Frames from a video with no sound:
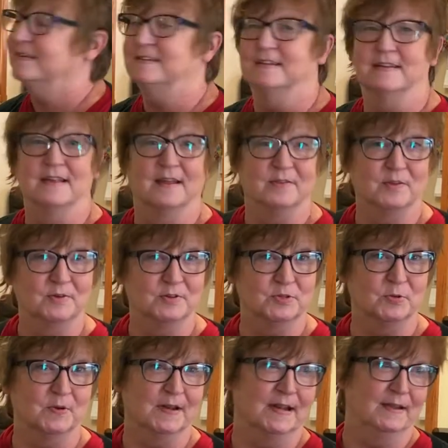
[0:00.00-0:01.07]
and another
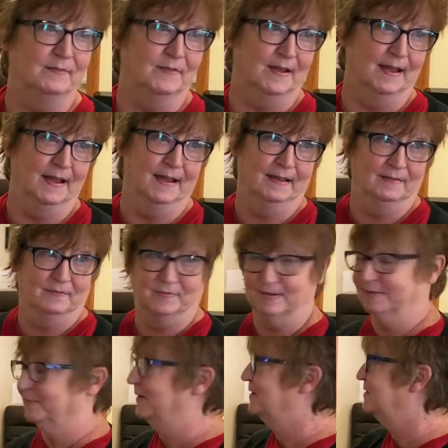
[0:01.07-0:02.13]
25.
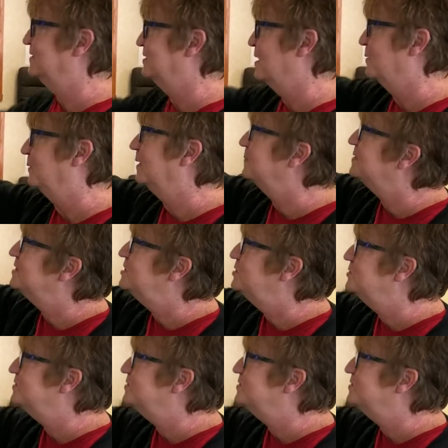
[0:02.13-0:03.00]
So now we're up to